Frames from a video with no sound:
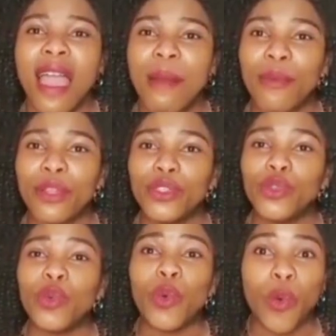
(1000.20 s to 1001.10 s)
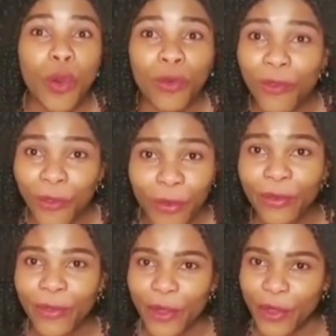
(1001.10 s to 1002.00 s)
I'm going to cook
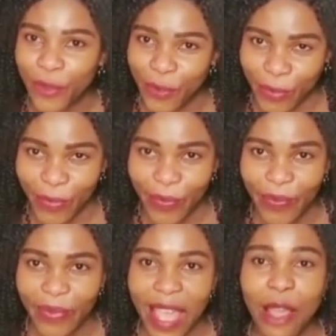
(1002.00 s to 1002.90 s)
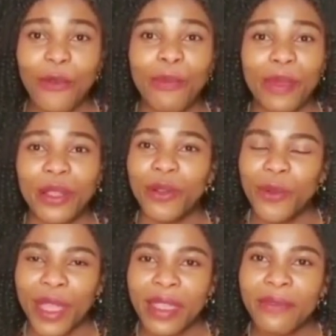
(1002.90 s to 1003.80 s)
food for you. I'll be
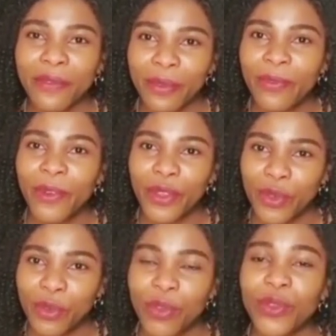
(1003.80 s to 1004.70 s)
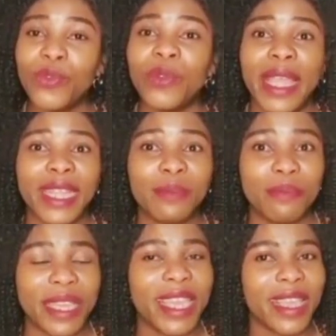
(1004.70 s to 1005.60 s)
cooking food for you. You will
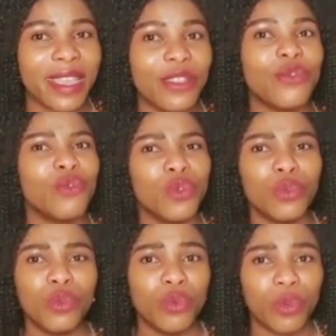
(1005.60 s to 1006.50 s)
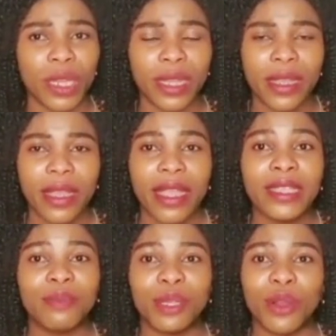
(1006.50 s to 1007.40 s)
get big again. You will look good.
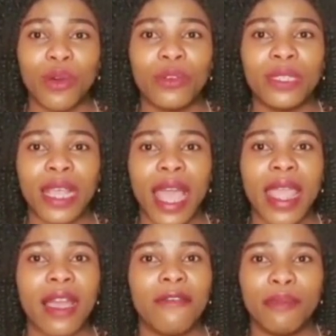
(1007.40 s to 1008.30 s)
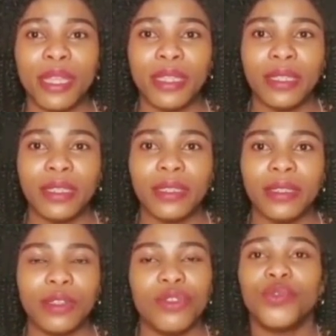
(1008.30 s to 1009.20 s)
It's because I have been
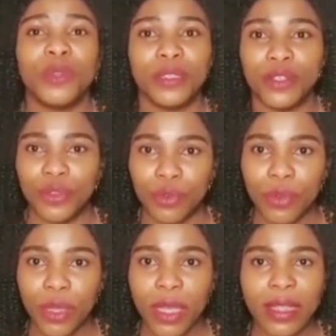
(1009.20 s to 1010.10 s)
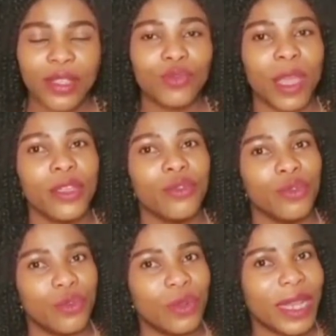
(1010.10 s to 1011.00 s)
not with you. That's why you
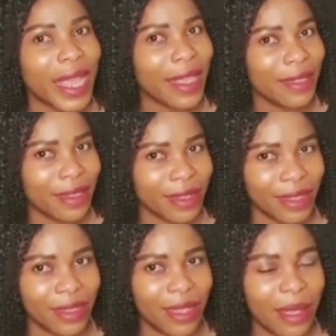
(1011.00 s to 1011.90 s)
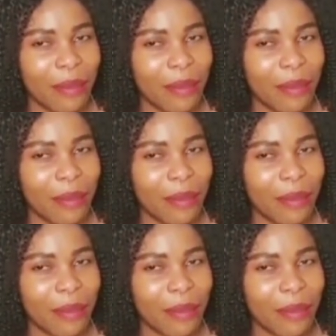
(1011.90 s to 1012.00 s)
look like this.